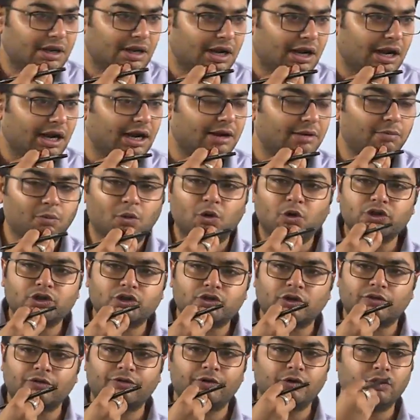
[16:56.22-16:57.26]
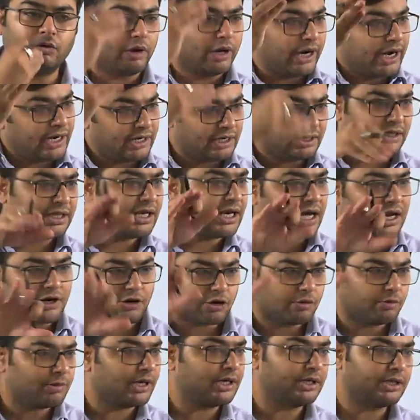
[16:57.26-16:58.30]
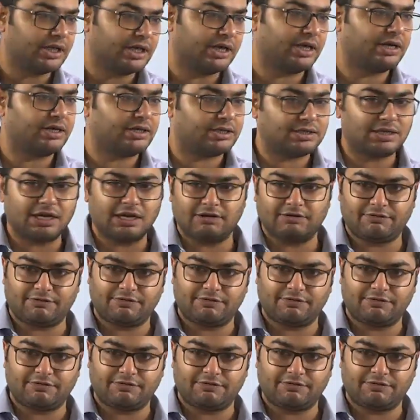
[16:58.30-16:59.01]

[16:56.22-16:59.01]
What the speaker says: And most of you end the argument there itself.